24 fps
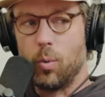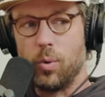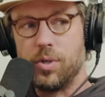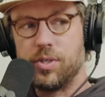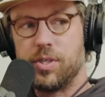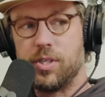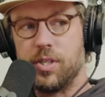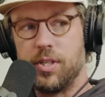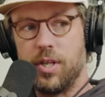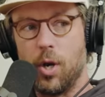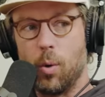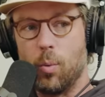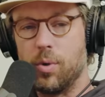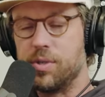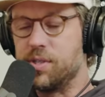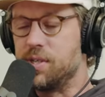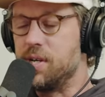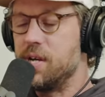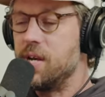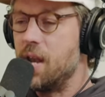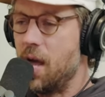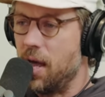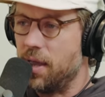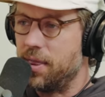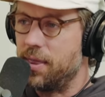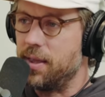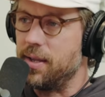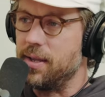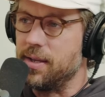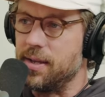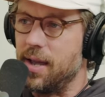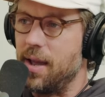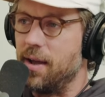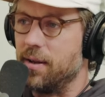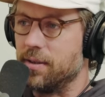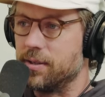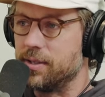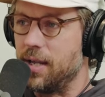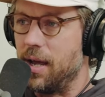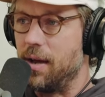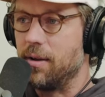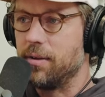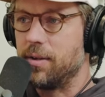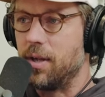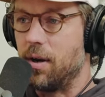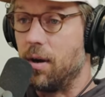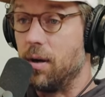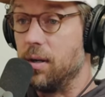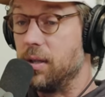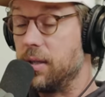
There was there was nothing else out there.